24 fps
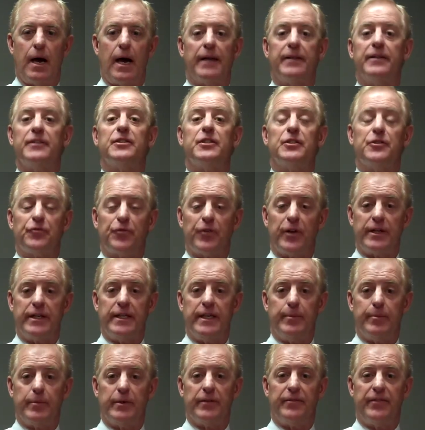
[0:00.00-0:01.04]
Hi, this is Fred
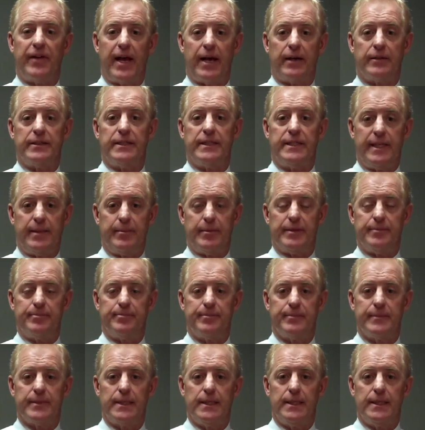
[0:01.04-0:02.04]
Niemann of Hanlon Niemann.